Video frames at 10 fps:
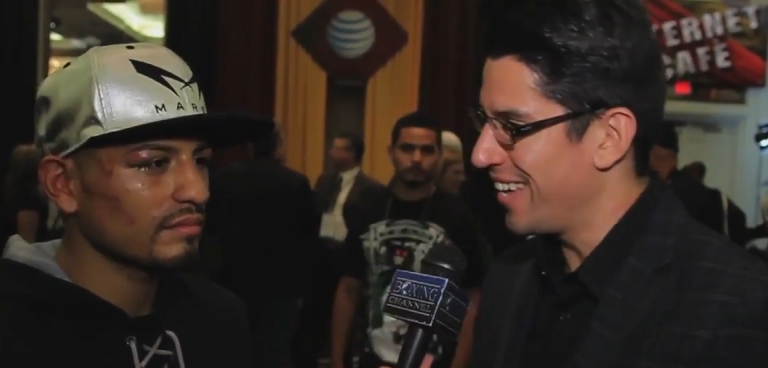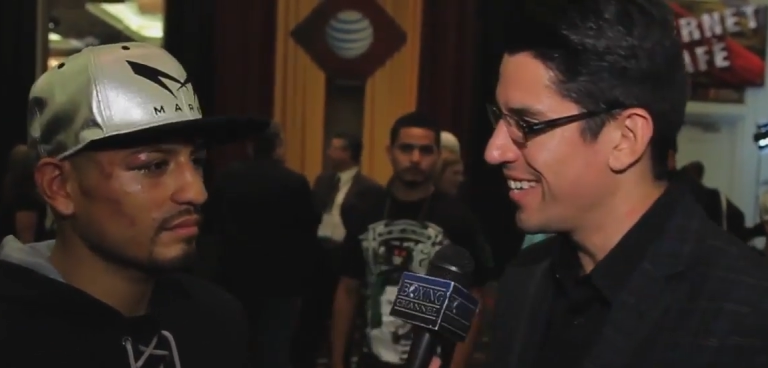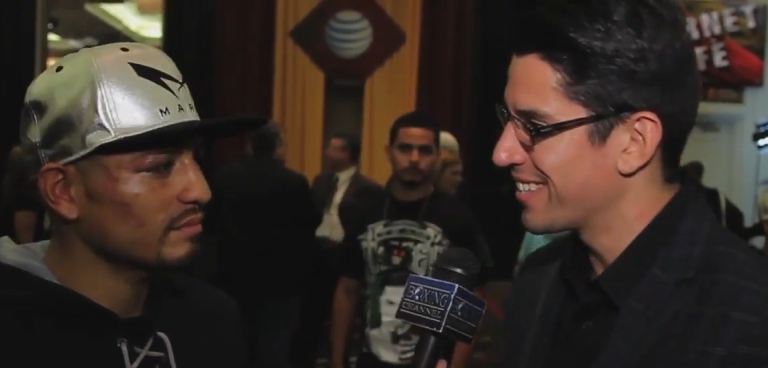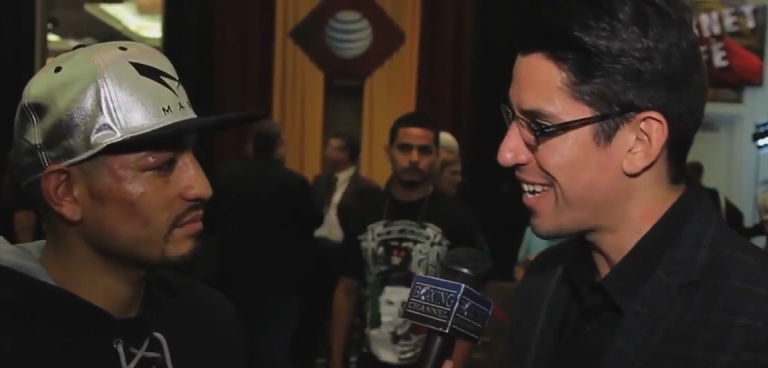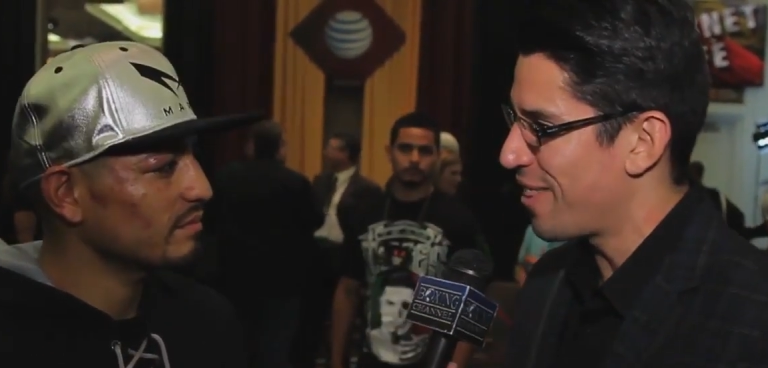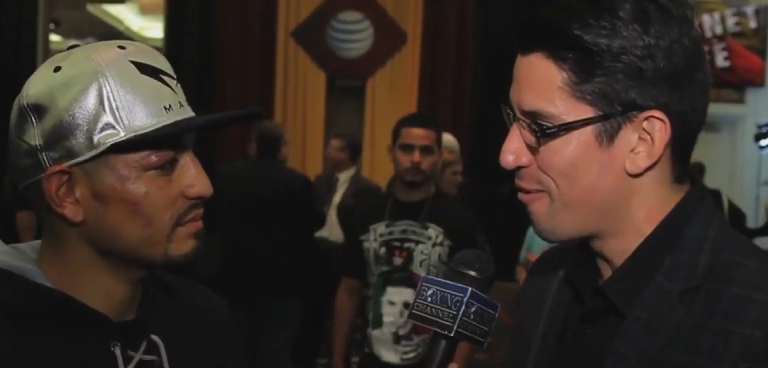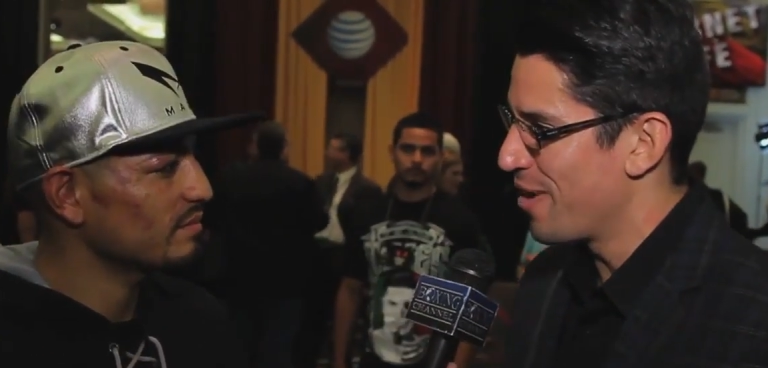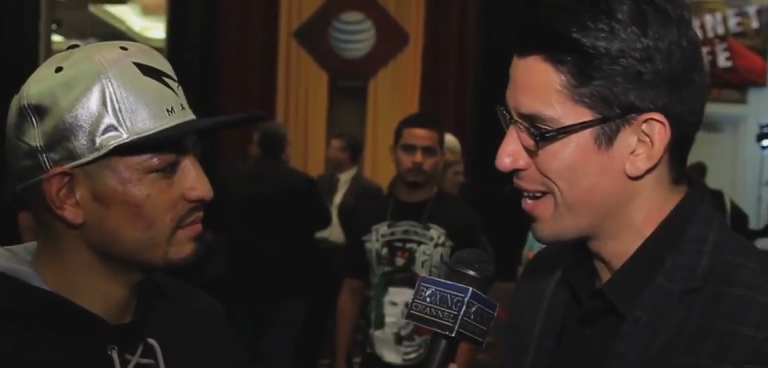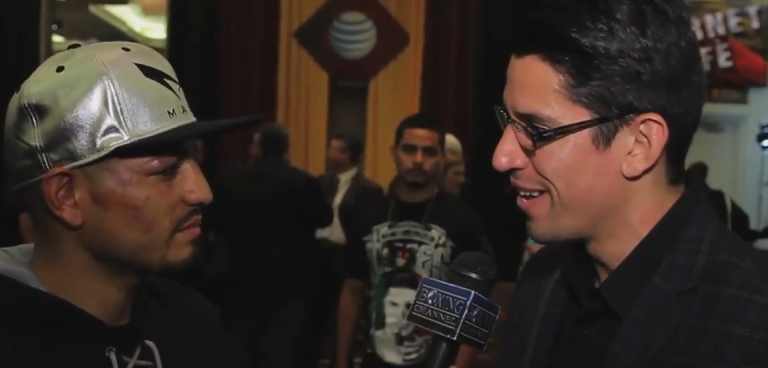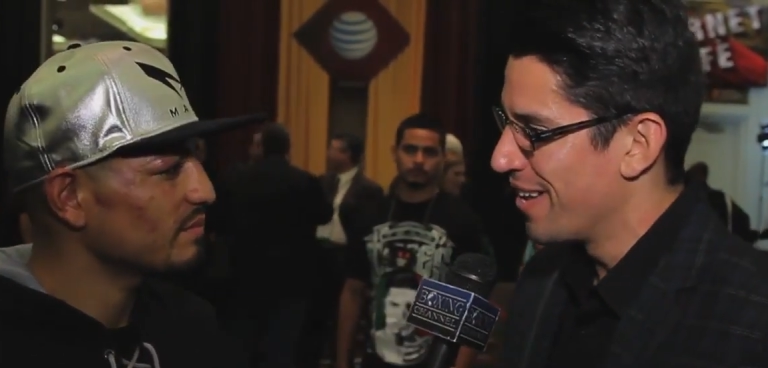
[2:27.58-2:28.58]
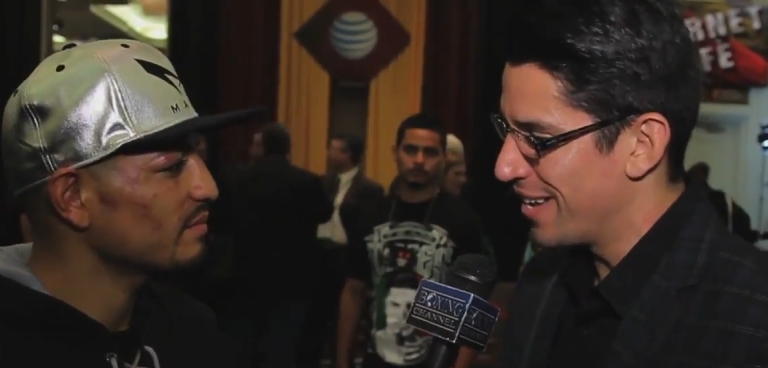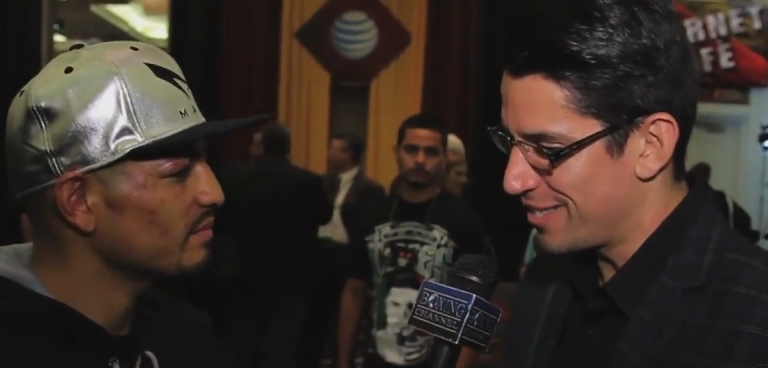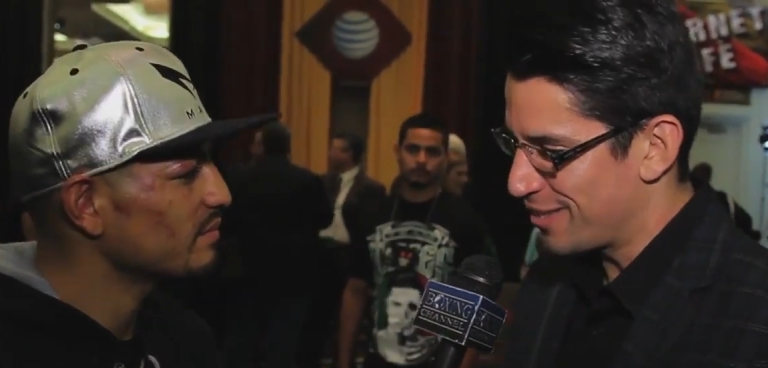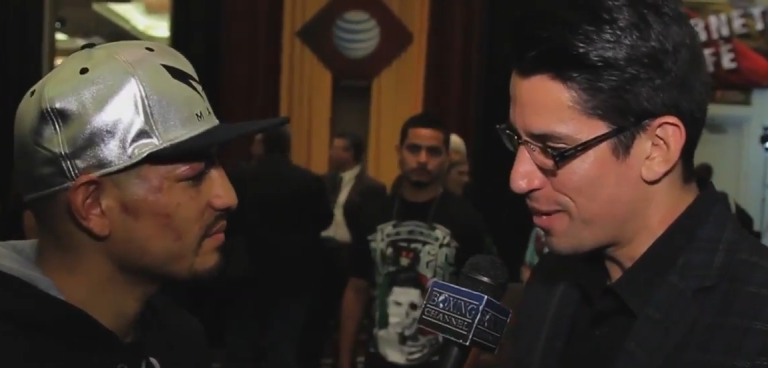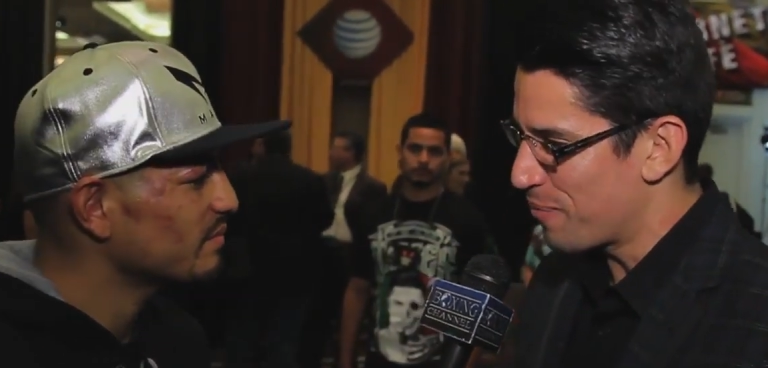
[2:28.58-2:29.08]
Speaker 1: inside the ring.
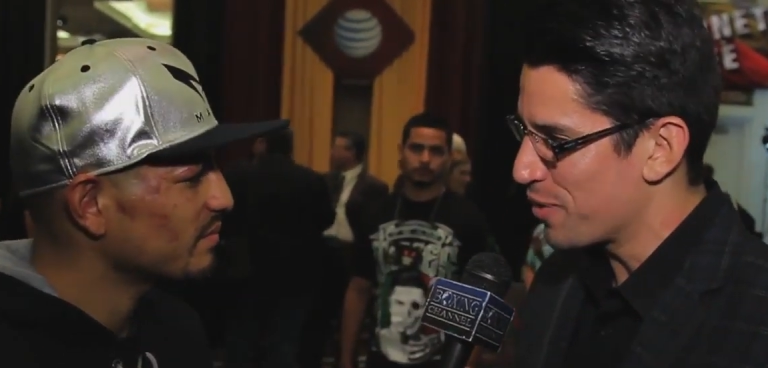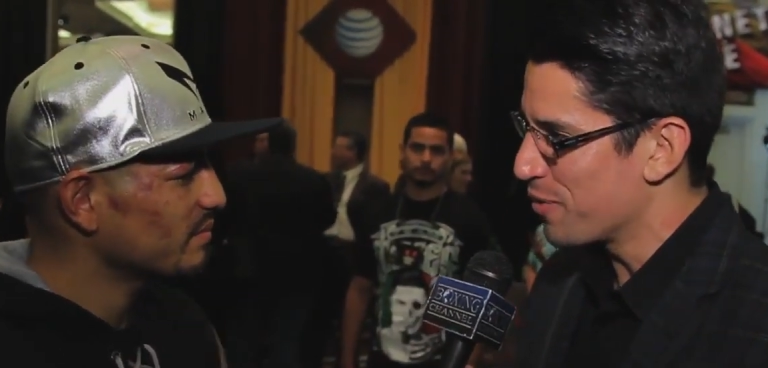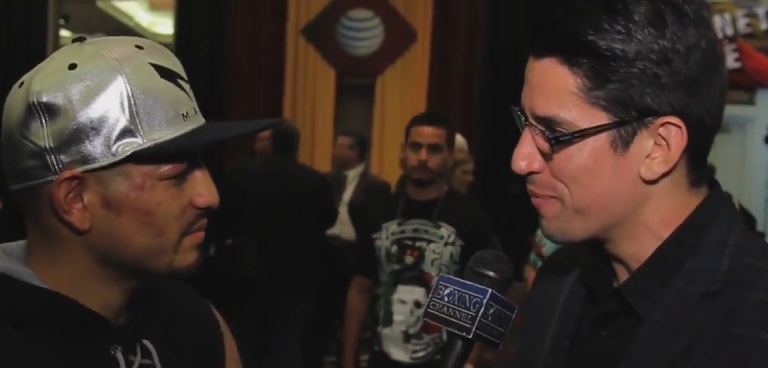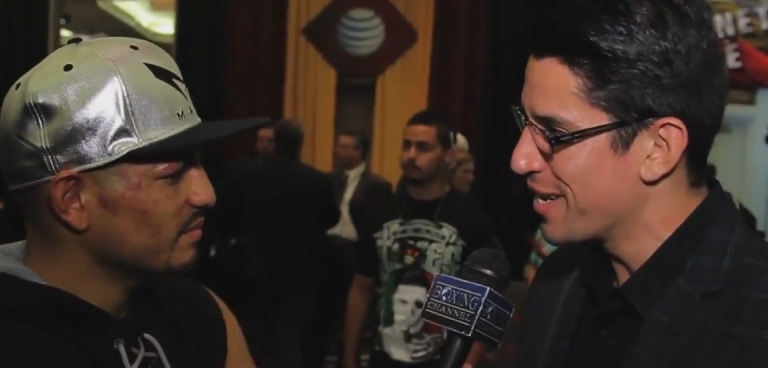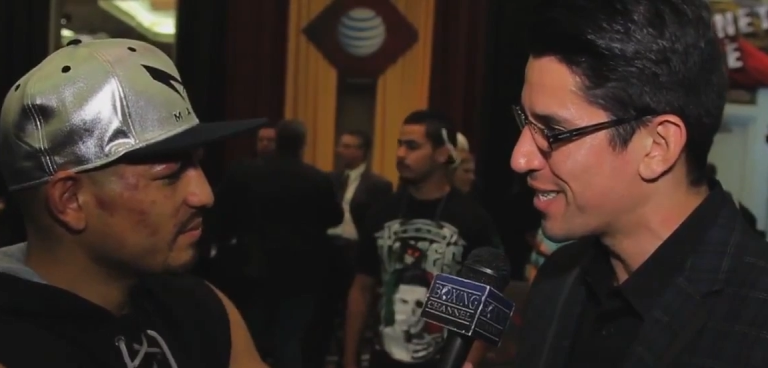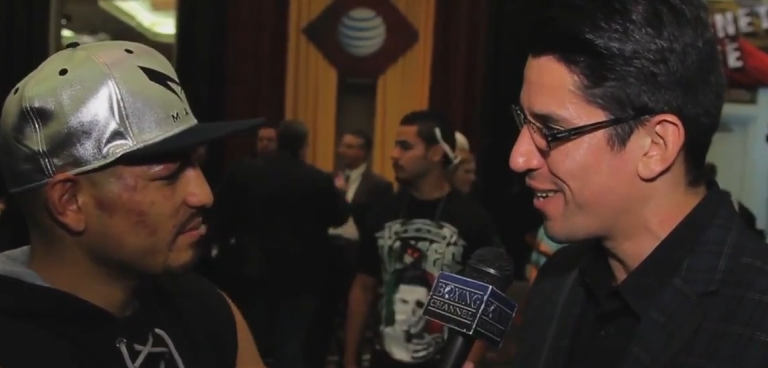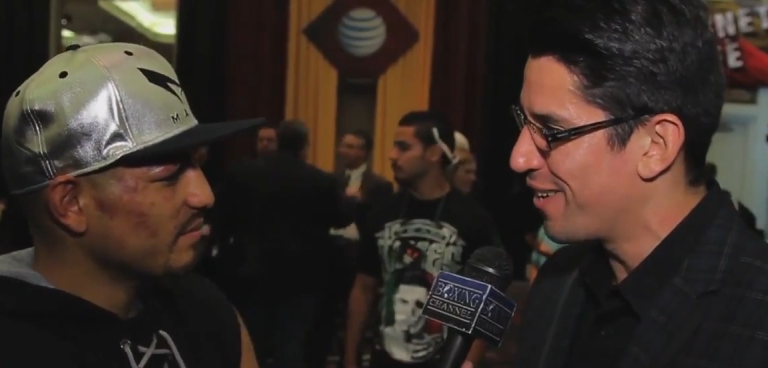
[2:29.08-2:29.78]
Is it something you miss